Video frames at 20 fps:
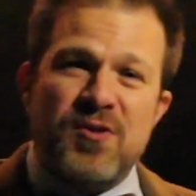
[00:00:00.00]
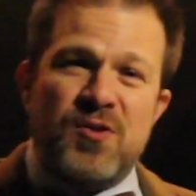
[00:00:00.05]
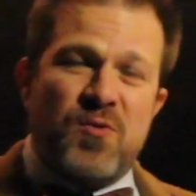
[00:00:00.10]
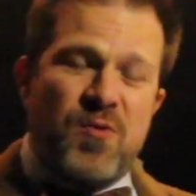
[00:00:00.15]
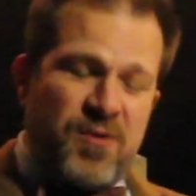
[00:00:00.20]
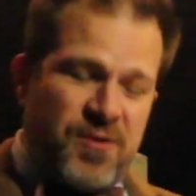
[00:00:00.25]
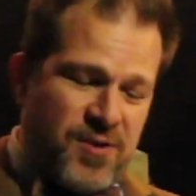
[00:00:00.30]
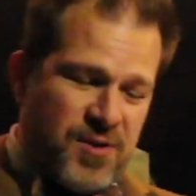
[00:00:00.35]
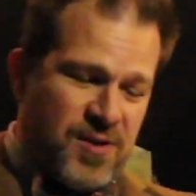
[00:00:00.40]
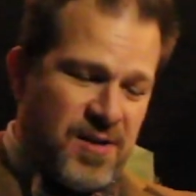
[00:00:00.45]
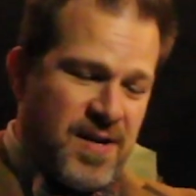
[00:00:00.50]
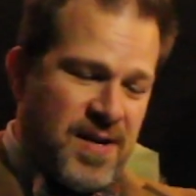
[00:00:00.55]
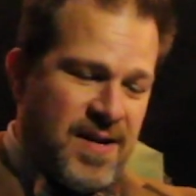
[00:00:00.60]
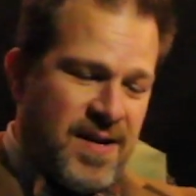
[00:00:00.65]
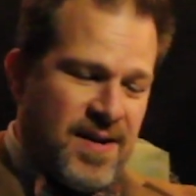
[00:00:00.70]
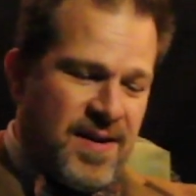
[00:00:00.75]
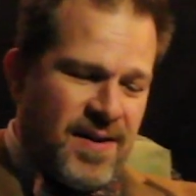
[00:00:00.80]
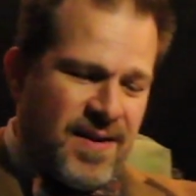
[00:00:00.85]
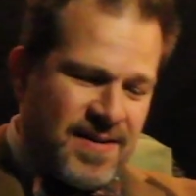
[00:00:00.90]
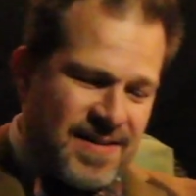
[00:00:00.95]
George
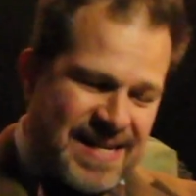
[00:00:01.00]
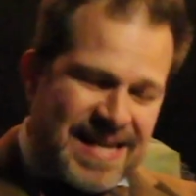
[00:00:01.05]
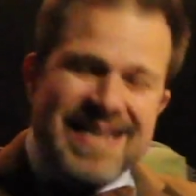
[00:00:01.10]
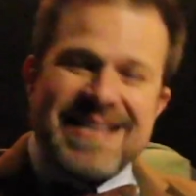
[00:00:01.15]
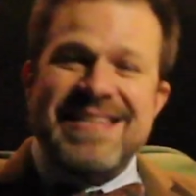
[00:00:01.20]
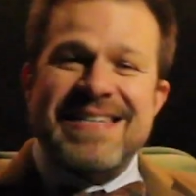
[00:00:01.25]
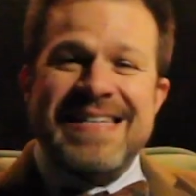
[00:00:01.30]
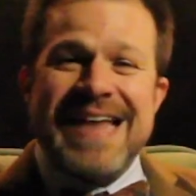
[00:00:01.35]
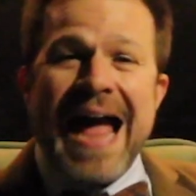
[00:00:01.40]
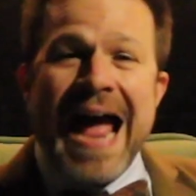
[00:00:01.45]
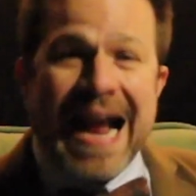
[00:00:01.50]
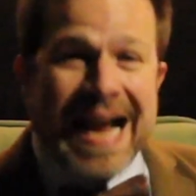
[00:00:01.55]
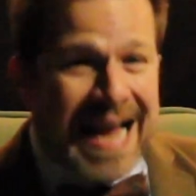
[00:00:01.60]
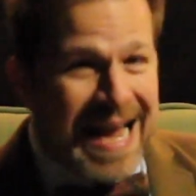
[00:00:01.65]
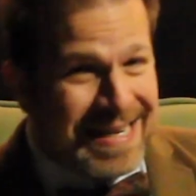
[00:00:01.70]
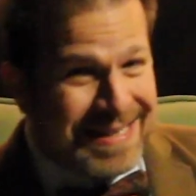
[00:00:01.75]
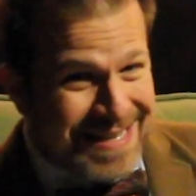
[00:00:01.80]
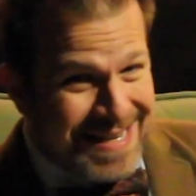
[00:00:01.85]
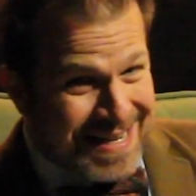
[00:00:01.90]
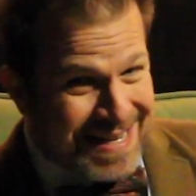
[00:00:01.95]
T. Stagg
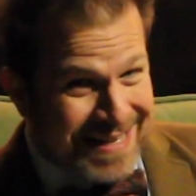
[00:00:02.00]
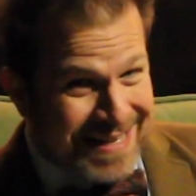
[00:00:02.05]
Antique